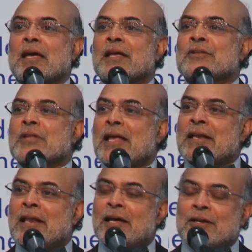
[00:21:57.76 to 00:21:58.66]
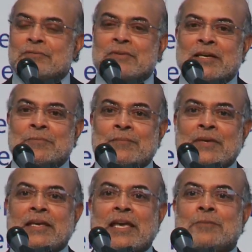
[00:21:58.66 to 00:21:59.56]
And, and none of them
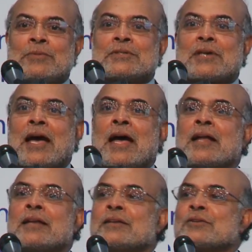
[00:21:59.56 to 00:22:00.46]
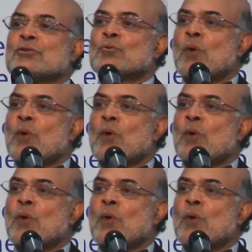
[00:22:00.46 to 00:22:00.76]
being able to add to